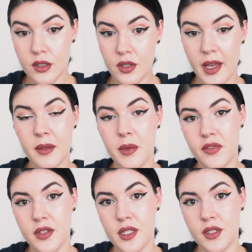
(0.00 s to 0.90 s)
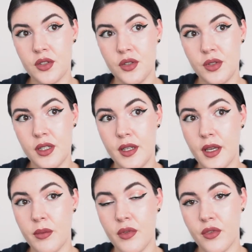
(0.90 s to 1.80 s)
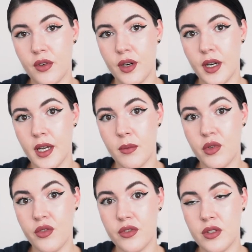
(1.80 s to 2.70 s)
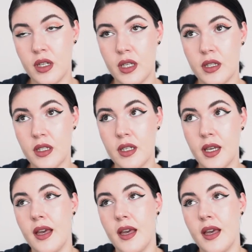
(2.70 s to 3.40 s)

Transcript: So I had my first tattoo the day before I moved to London,